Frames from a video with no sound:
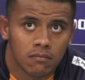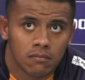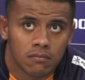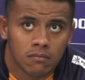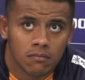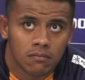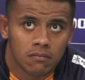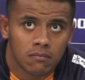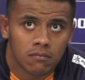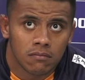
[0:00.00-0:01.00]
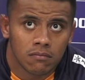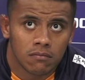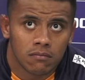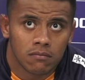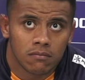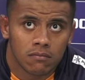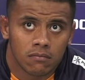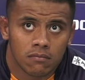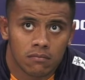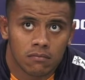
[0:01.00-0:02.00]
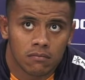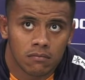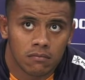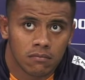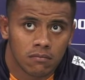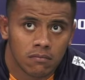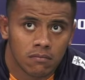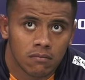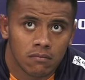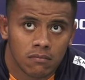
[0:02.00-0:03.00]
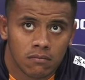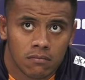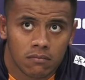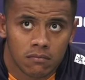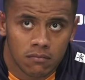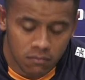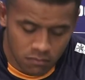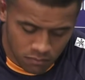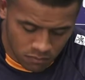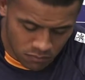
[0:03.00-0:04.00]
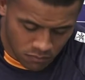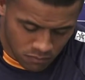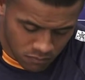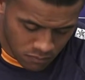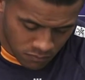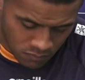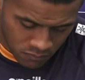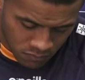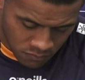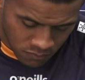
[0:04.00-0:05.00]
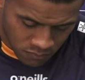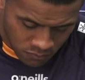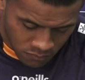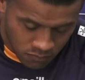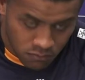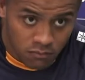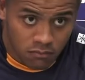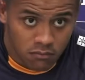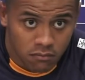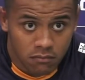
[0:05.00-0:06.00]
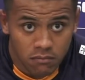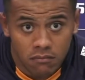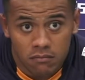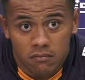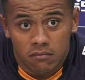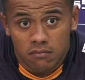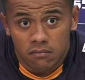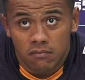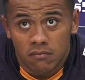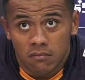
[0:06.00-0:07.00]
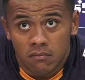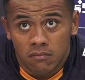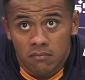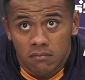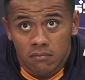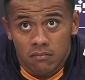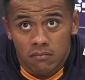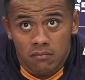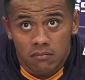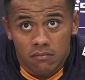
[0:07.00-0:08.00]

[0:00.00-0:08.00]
(not speaking)